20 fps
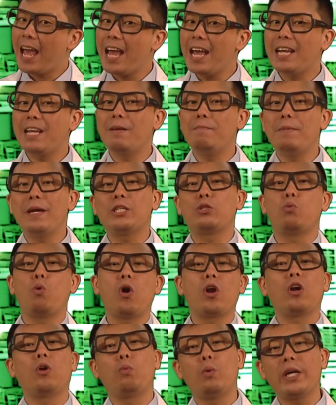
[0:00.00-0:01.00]
and it makes
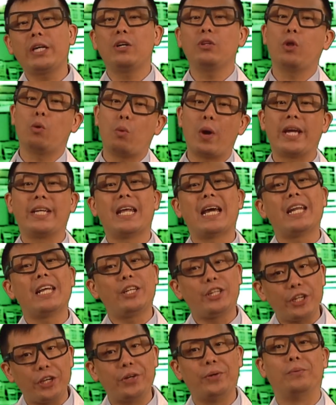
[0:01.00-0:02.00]
water wiggle the way that
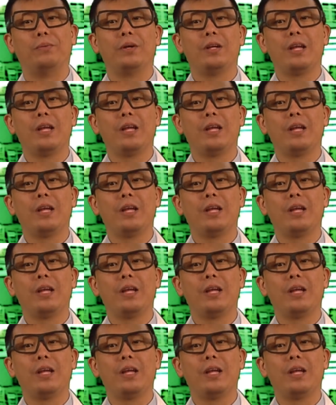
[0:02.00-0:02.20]
it do.